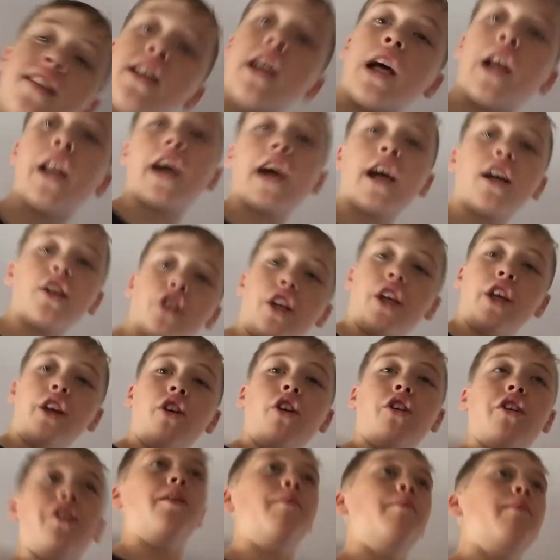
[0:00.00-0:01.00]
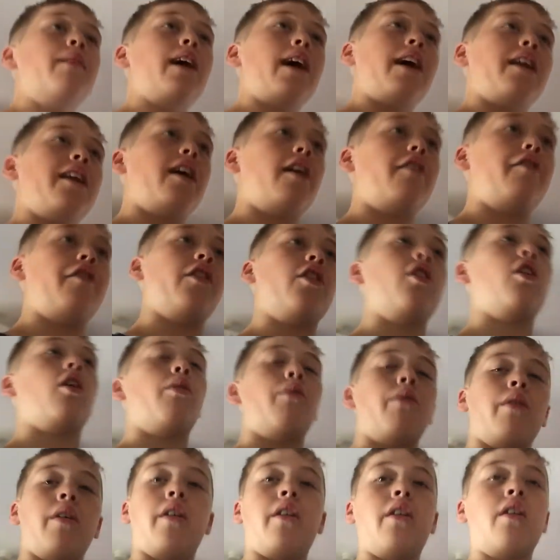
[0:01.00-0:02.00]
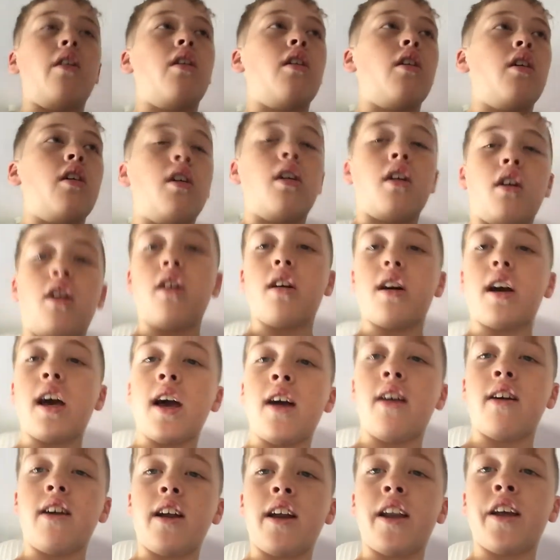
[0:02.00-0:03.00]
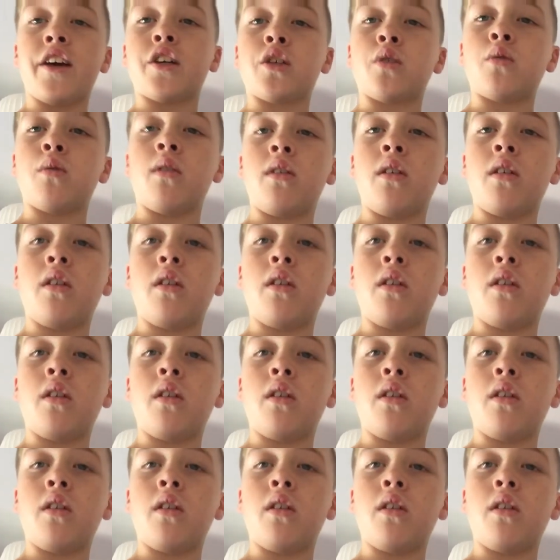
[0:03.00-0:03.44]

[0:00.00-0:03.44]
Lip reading: and I actually got it. Me and Alfie got one. Okay, alright, next one.